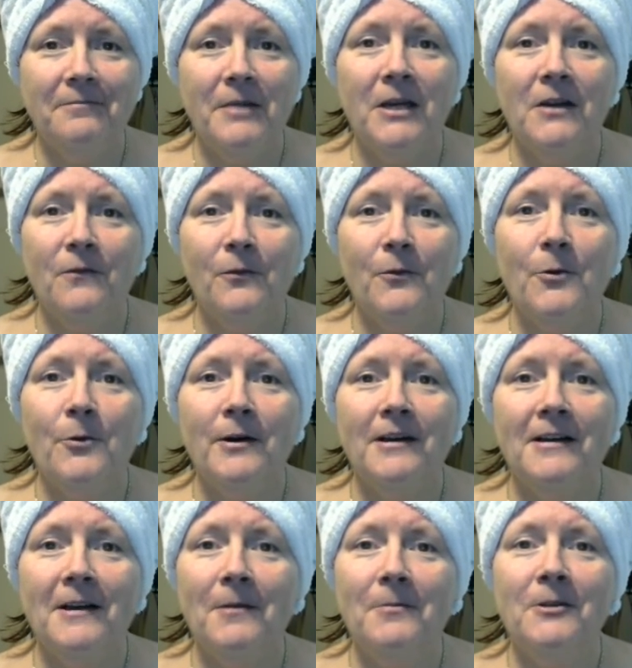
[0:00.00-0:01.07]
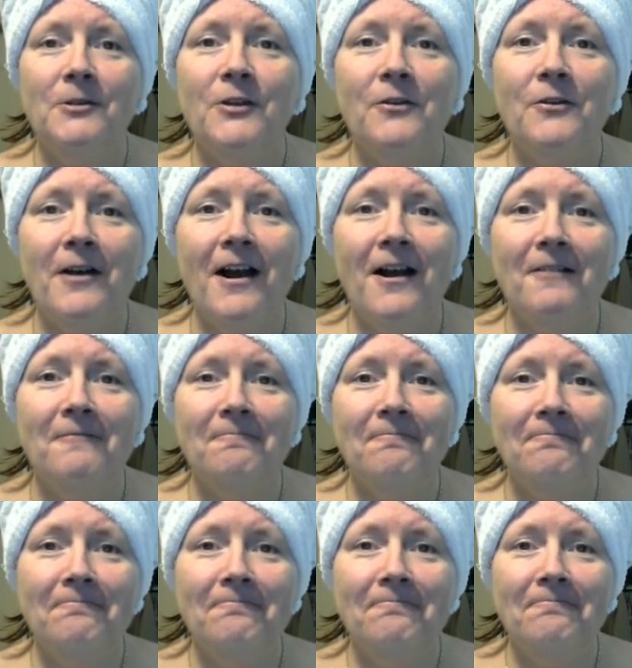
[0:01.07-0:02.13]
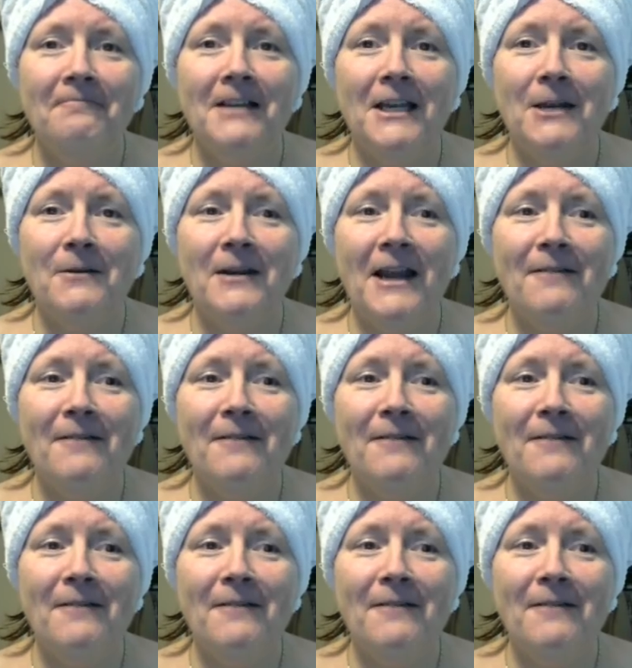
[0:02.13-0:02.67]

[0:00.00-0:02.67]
pay it forward and help each other out. Anyway,